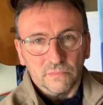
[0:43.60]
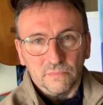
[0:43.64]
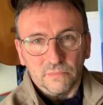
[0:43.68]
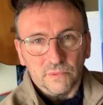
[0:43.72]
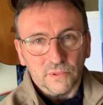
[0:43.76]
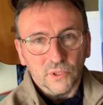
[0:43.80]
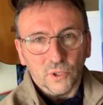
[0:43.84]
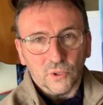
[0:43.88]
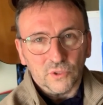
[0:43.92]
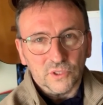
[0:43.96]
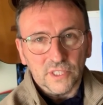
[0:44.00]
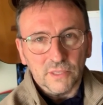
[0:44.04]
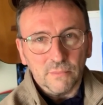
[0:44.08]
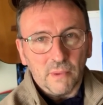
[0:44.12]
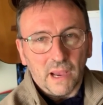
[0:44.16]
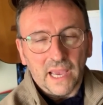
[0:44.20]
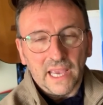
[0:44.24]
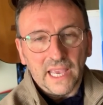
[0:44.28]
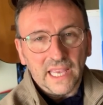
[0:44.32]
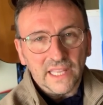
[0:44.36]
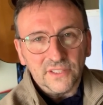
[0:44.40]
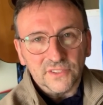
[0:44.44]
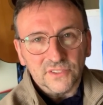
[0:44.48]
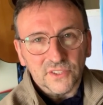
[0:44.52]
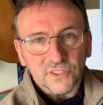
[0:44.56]
thought it might
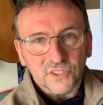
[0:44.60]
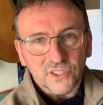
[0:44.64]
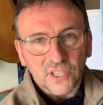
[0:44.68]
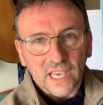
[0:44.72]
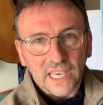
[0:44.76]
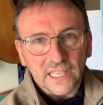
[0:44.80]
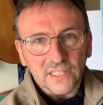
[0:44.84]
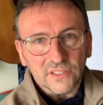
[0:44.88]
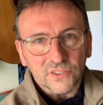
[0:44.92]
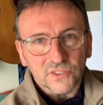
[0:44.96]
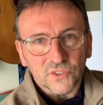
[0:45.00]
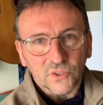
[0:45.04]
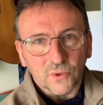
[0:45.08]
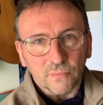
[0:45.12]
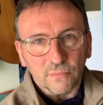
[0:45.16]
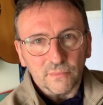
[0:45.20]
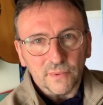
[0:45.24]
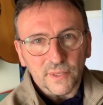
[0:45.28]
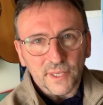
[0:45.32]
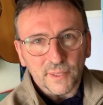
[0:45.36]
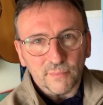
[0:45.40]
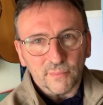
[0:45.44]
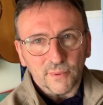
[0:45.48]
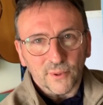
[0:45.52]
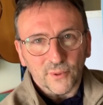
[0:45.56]
entertain some
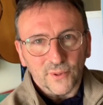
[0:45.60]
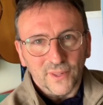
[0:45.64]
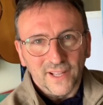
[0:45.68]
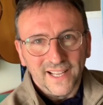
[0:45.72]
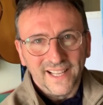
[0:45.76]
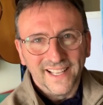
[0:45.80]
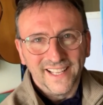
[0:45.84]
people.